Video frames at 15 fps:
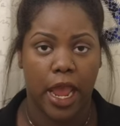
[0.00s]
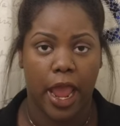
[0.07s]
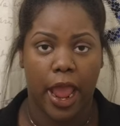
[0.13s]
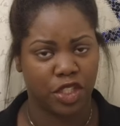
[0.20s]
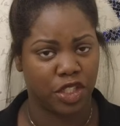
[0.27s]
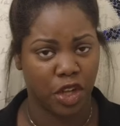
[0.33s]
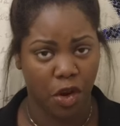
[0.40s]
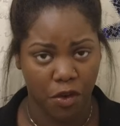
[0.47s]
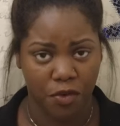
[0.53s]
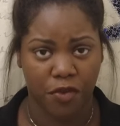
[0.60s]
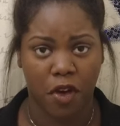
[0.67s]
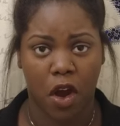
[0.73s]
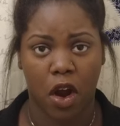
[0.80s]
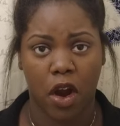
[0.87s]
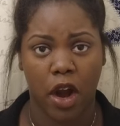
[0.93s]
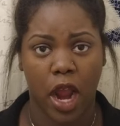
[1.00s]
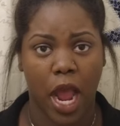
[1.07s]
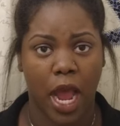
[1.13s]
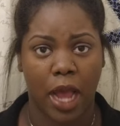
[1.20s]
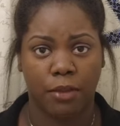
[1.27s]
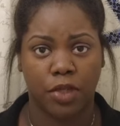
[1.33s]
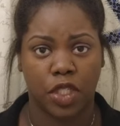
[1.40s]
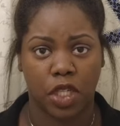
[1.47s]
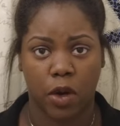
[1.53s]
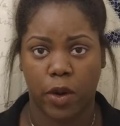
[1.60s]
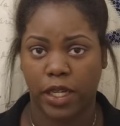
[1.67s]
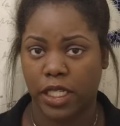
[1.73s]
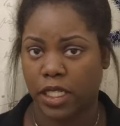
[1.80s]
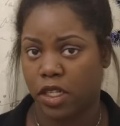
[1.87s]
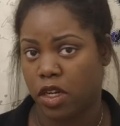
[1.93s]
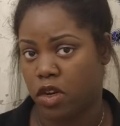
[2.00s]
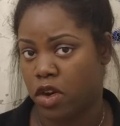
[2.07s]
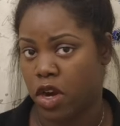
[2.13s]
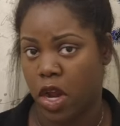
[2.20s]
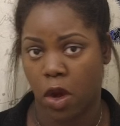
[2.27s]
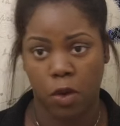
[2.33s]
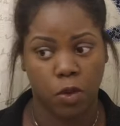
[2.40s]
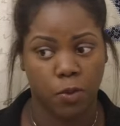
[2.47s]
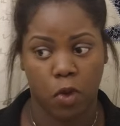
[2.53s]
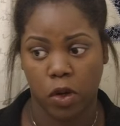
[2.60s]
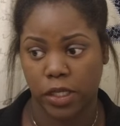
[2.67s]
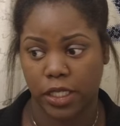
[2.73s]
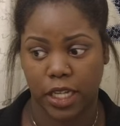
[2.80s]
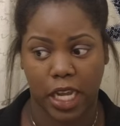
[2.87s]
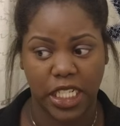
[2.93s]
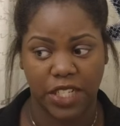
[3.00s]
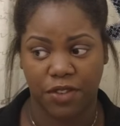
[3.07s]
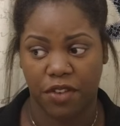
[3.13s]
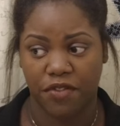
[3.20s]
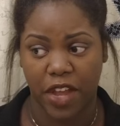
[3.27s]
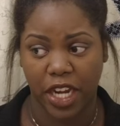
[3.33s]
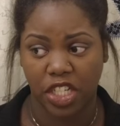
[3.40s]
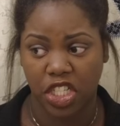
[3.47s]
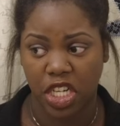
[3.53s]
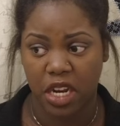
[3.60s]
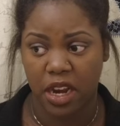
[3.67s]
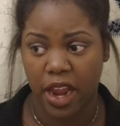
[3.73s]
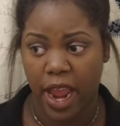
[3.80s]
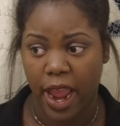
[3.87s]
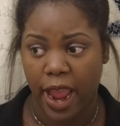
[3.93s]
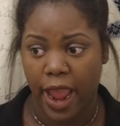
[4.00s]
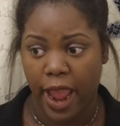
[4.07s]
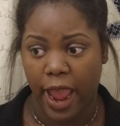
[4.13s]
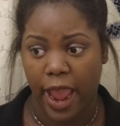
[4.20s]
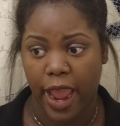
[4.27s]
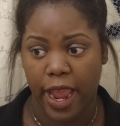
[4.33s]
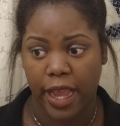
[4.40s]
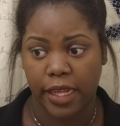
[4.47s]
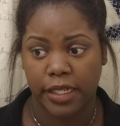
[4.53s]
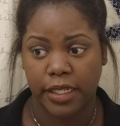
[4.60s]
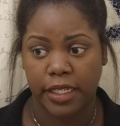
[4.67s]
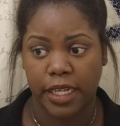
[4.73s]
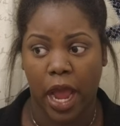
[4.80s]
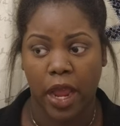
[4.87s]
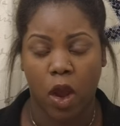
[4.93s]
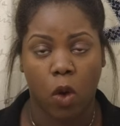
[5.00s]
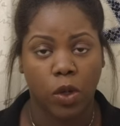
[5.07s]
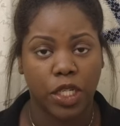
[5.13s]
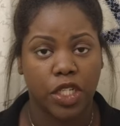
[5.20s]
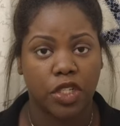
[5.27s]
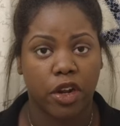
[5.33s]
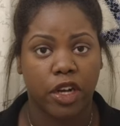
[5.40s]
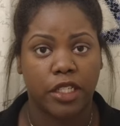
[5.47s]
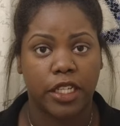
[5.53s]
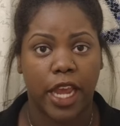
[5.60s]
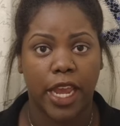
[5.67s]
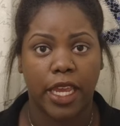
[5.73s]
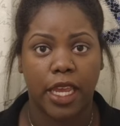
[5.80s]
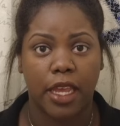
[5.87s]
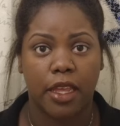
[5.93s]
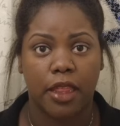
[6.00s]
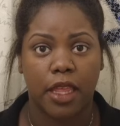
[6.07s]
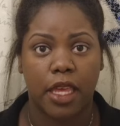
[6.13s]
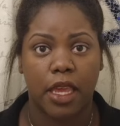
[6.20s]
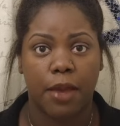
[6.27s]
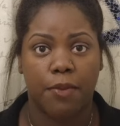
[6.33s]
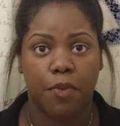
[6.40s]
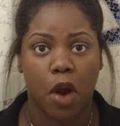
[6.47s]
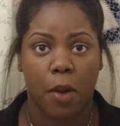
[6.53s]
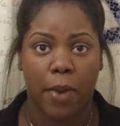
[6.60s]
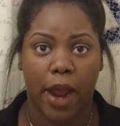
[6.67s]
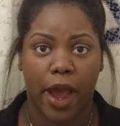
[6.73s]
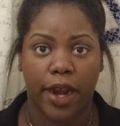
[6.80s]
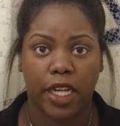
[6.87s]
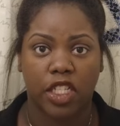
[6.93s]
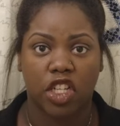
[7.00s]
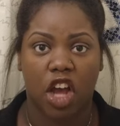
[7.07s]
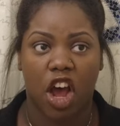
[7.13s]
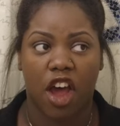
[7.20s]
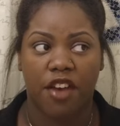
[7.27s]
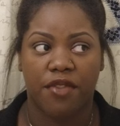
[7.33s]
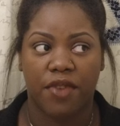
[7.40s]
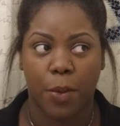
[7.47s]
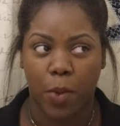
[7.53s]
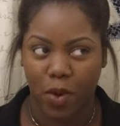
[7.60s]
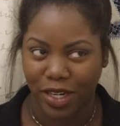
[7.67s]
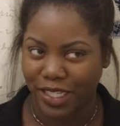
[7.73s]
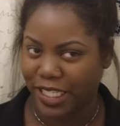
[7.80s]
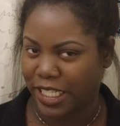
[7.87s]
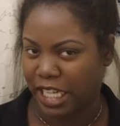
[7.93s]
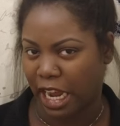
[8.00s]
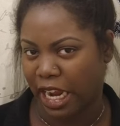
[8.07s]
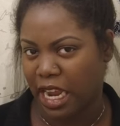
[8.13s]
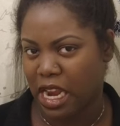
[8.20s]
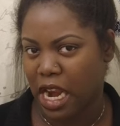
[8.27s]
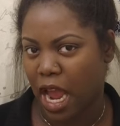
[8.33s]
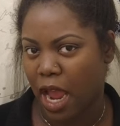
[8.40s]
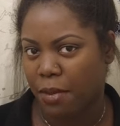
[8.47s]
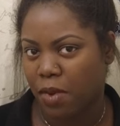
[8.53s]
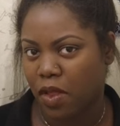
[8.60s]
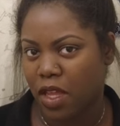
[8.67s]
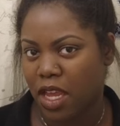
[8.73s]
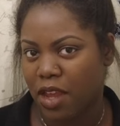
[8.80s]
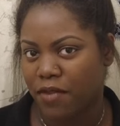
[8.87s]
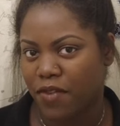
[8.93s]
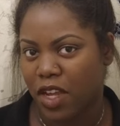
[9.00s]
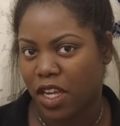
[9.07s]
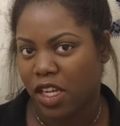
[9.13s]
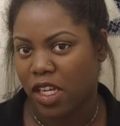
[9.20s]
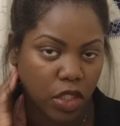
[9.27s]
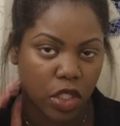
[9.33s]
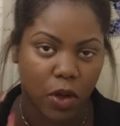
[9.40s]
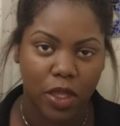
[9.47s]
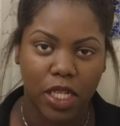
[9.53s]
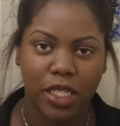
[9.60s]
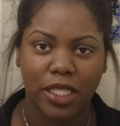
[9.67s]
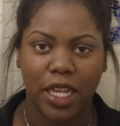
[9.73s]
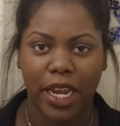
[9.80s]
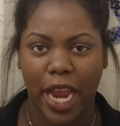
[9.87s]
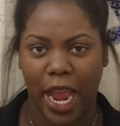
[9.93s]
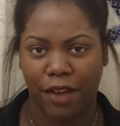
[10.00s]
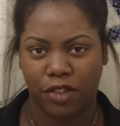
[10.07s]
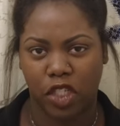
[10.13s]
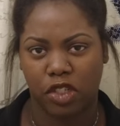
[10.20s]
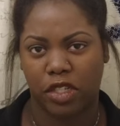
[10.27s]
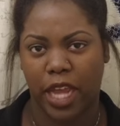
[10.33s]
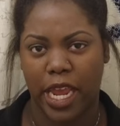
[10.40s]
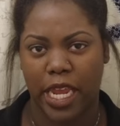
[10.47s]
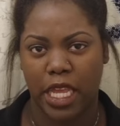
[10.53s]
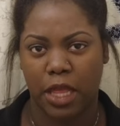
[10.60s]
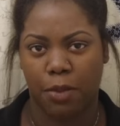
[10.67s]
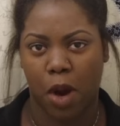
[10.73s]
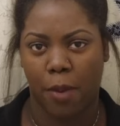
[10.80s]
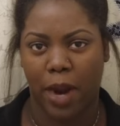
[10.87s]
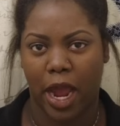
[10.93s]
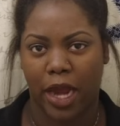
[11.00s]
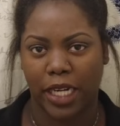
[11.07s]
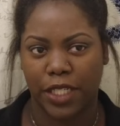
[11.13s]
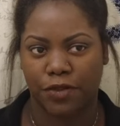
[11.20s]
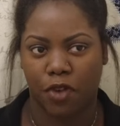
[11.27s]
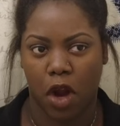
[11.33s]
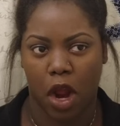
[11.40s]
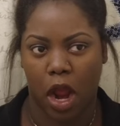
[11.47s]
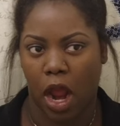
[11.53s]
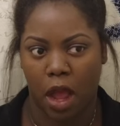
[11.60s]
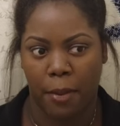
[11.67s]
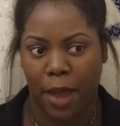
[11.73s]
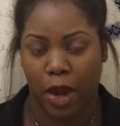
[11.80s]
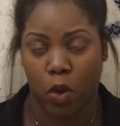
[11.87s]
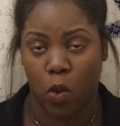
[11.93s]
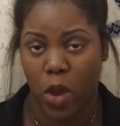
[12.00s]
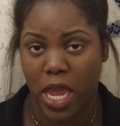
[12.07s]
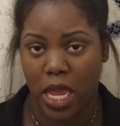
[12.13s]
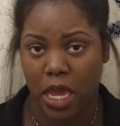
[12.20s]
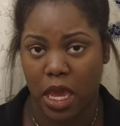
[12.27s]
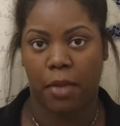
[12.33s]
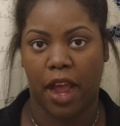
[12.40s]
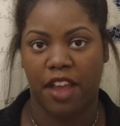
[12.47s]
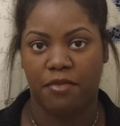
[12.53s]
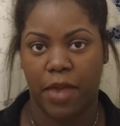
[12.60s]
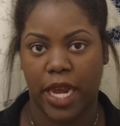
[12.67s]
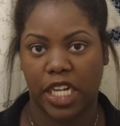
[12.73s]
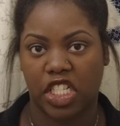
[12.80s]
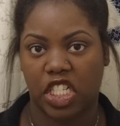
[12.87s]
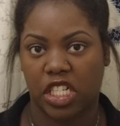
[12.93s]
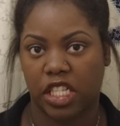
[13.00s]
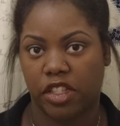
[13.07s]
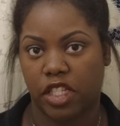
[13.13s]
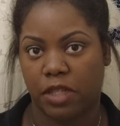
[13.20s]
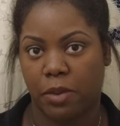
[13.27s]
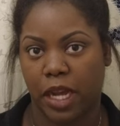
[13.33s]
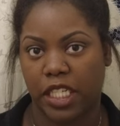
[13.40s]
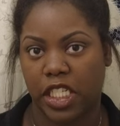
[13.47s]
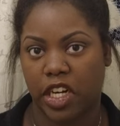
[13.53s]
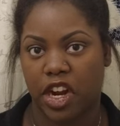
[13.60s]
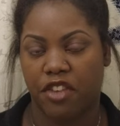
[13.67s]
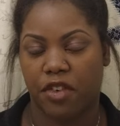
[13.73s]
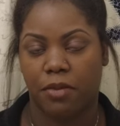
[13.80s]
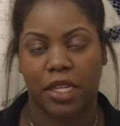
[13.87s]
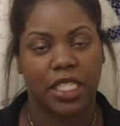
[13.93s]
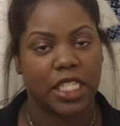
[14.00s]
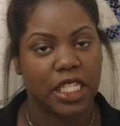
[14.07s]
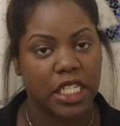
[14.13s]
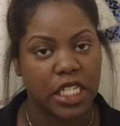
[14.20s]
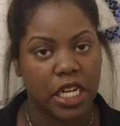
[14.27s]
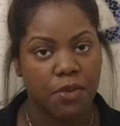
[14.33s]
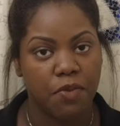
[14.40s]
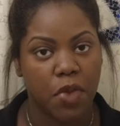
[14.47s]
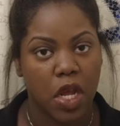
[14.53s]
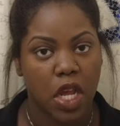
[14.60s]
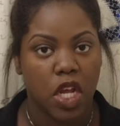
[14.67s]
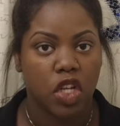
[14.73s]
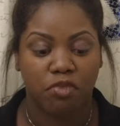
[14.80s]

So far, I'm showing no more signs of infection, and I only started taking the probiotics on February 2nd, I believe. So it looks like after taking the probiotics for about a week, I managed to clear this bacteria from my system.